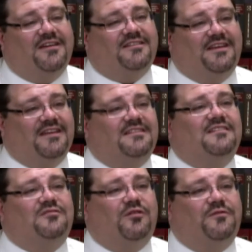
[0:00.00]
To get
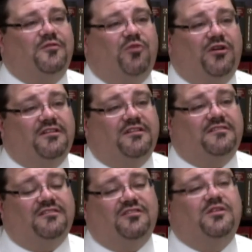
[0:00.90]
these sort of foodborne
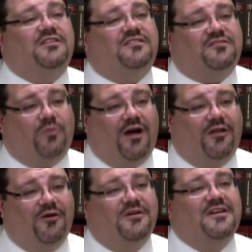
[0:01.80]
illnesses, you need to
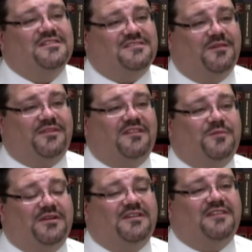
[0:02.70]
swallow something that's
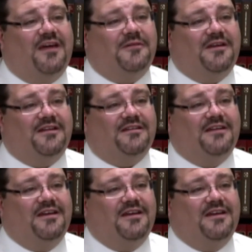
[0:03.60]
been contaminated.